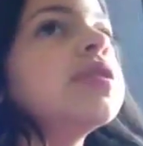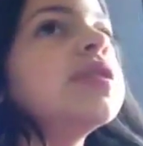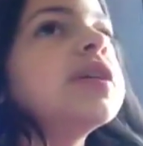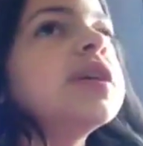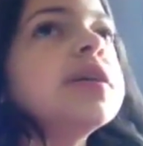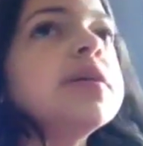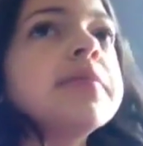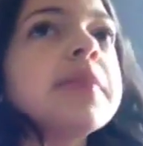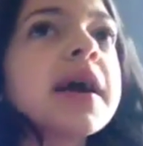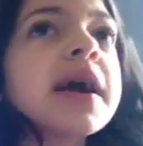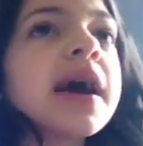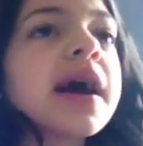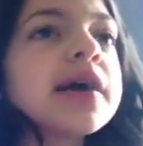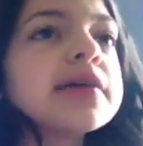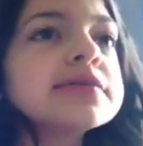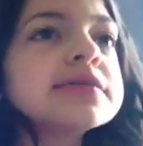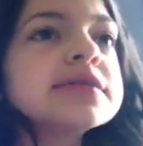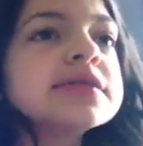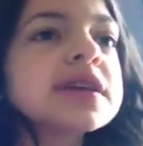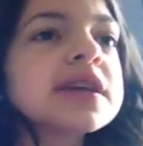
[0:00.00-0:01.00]
in my
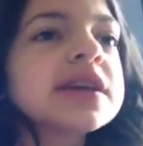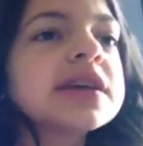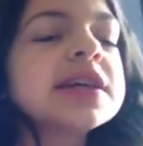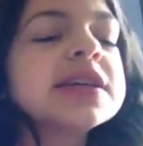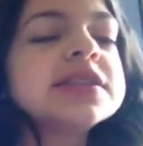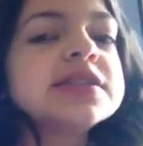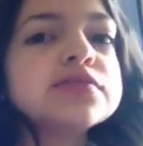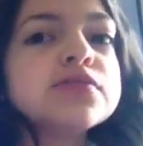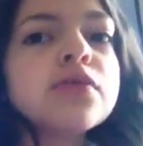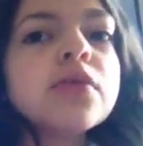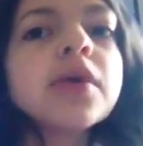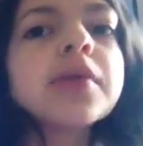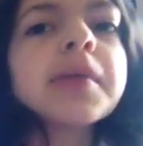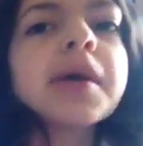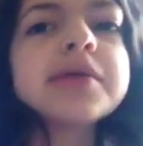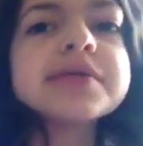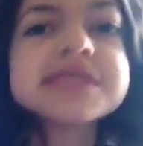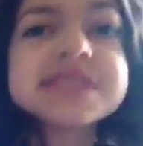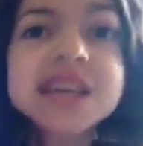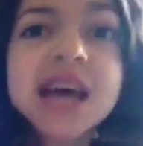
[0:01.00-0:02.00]
house like it's warm
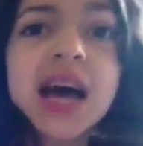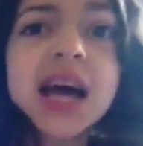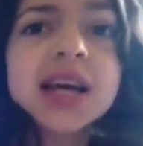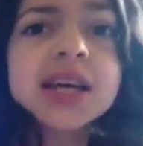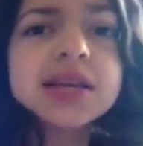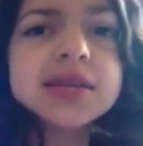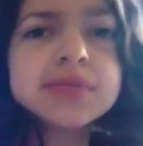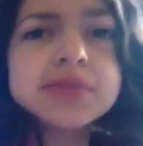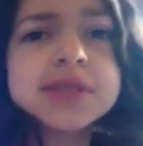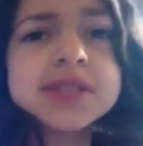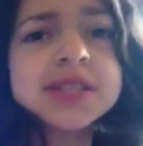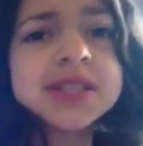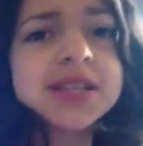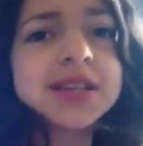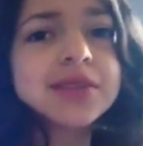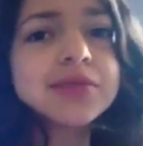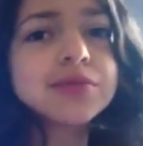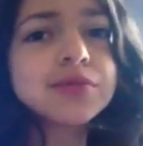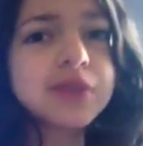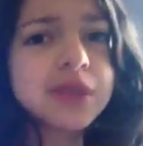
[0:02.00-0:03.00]
outside but it's like
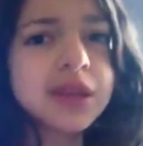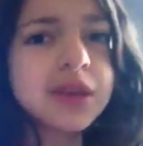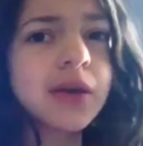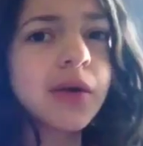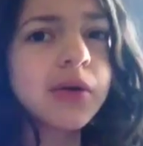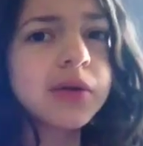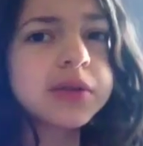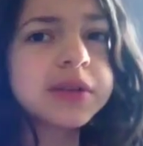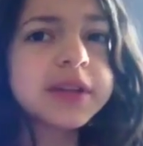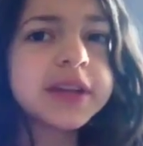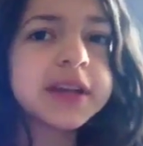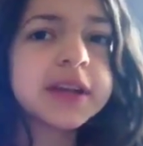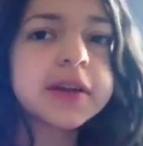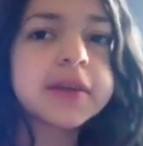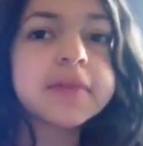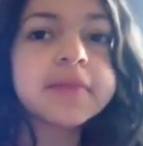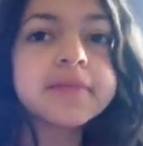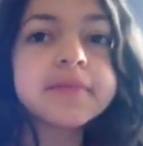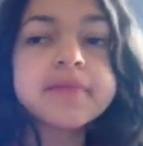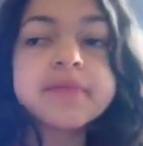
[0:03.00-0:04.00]
really cold in here
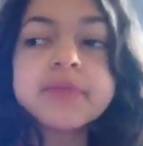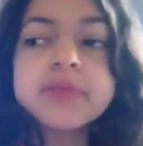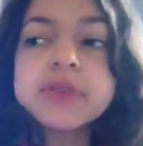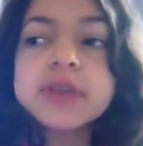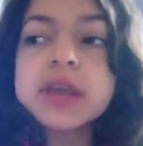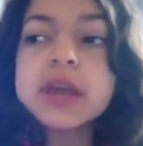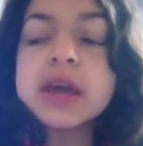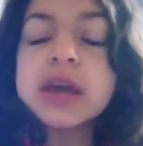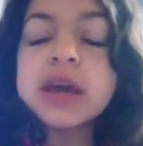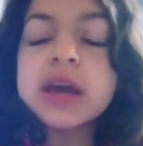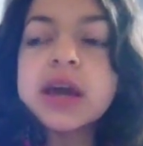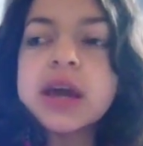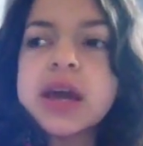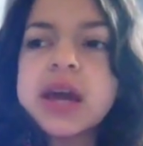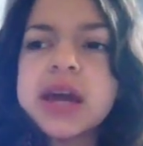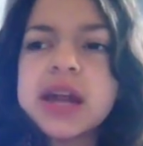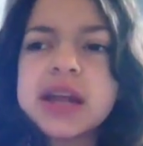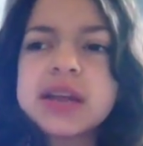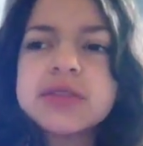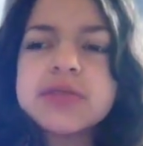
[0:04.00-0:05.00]

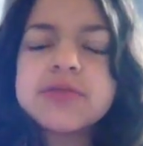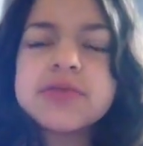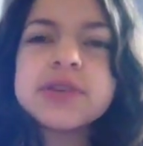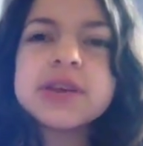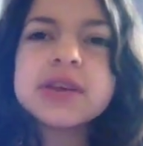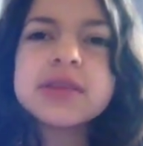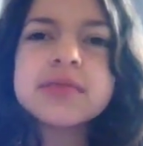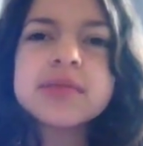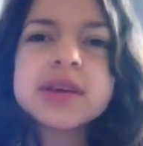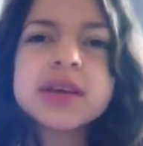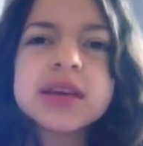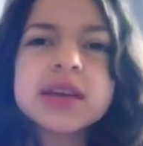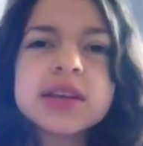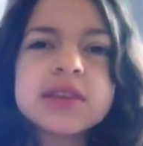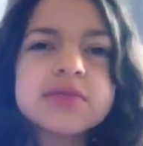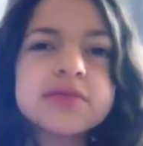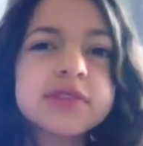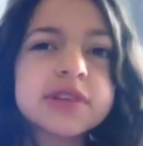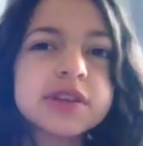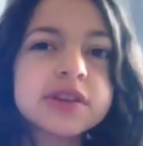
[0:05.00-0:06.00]
and I don't feel like making any
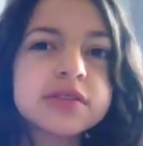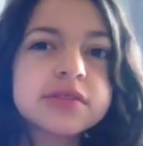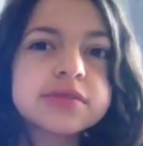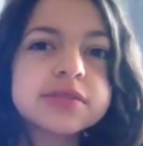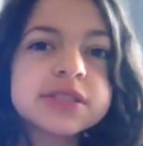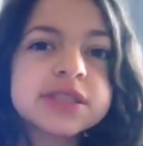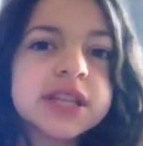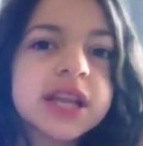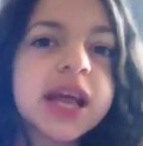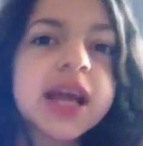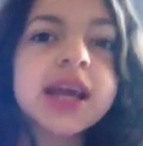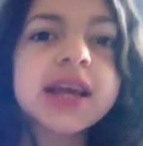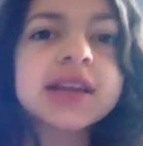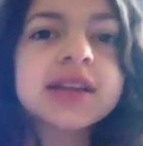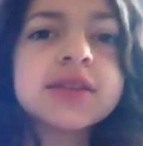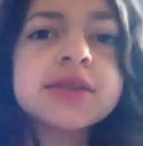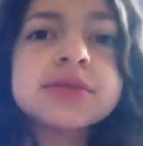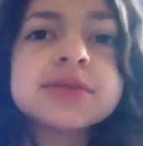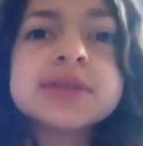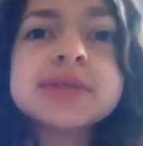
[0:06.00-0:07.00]
videos today. And I
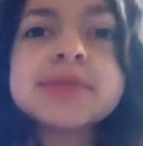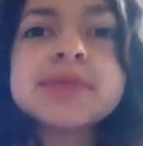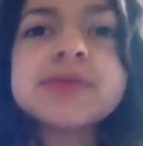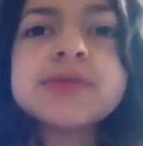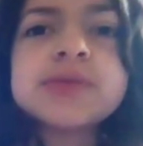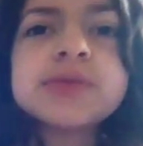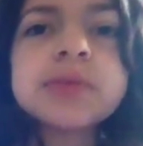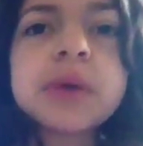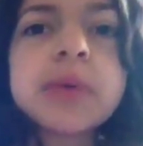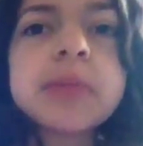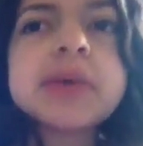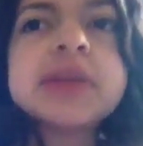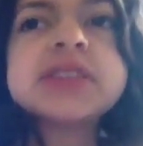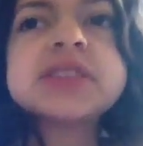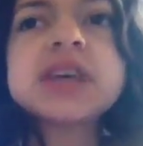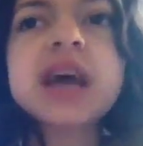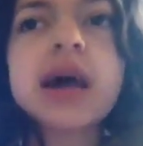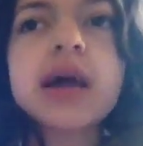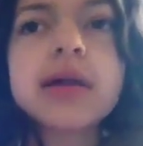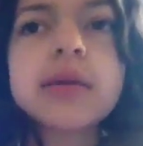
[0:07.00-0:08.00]
know some of you might be
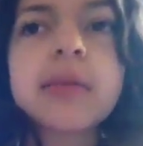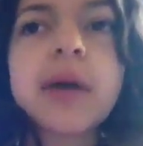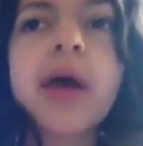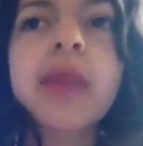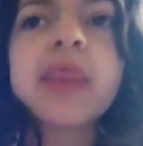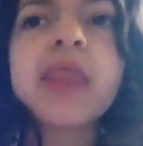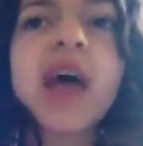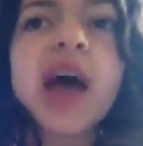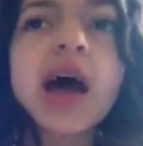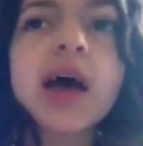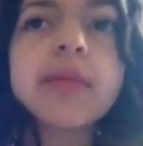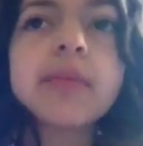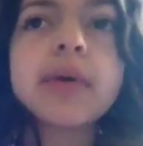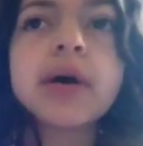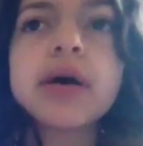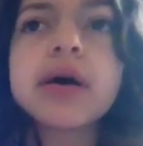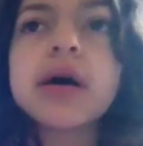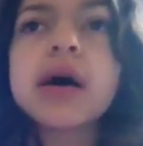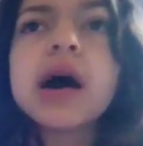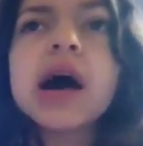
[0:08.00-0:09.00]
sad about that,
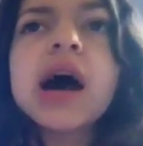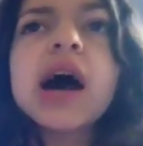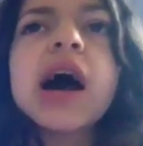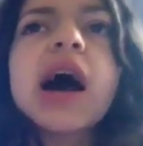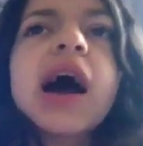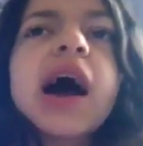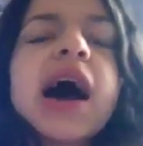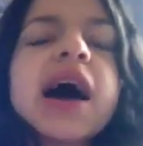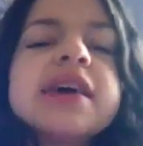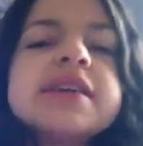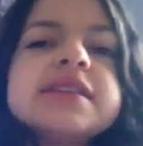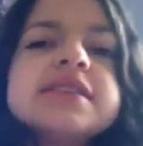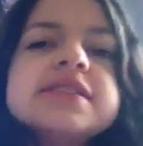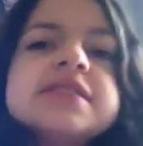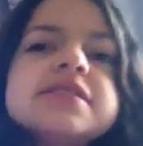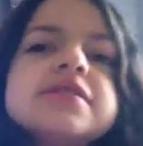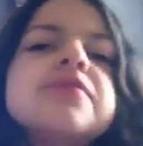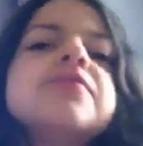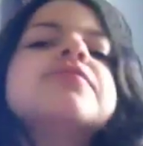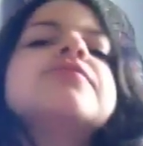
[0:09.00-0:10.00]
but I
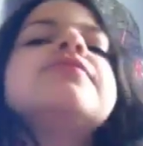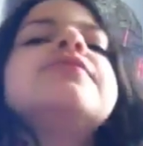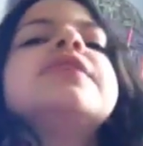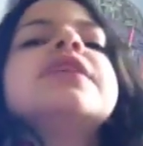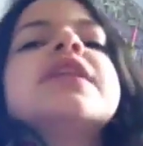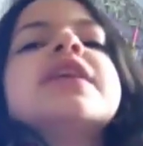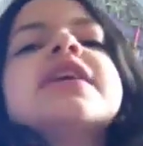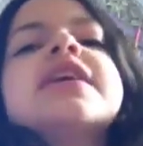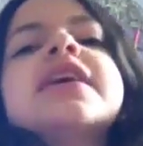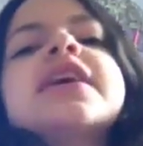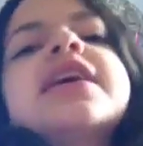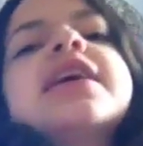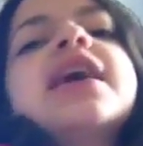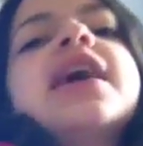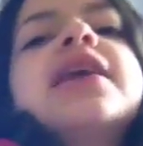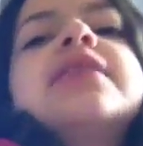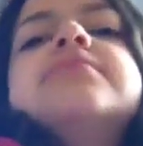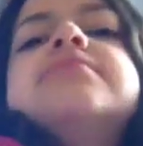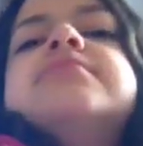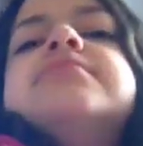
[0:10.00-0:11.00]
just don't feel like it.
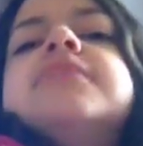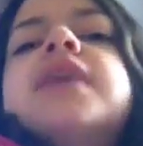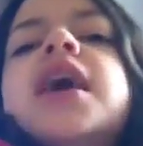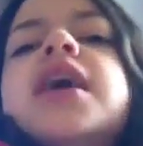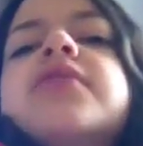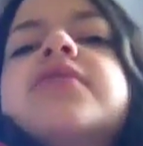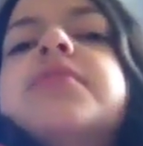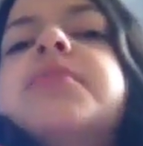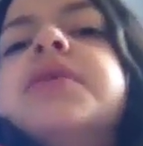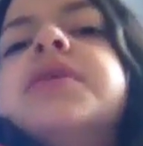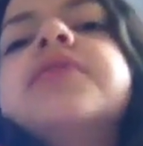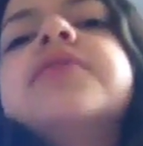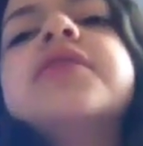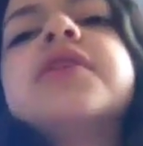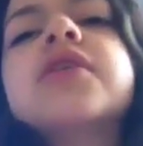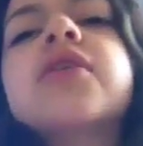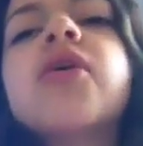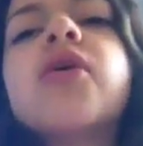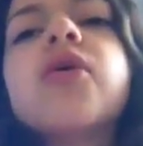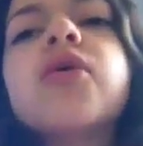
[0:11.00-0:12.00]
I'm I have a bit of a
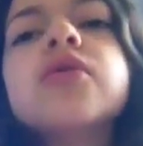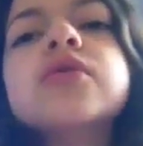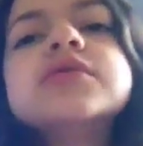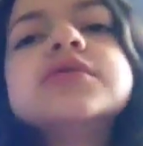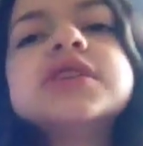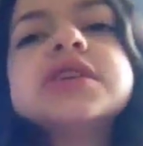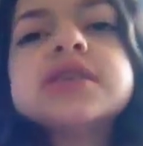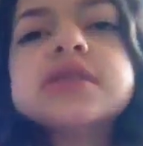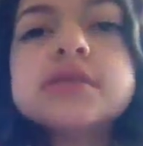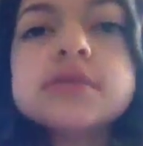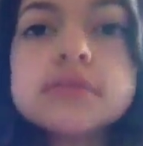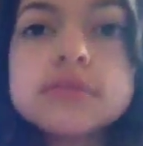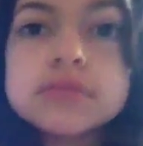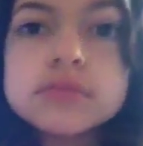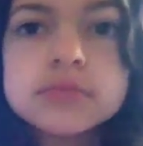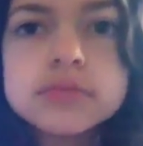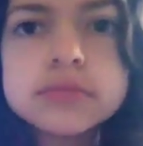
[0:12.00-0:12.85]
cold and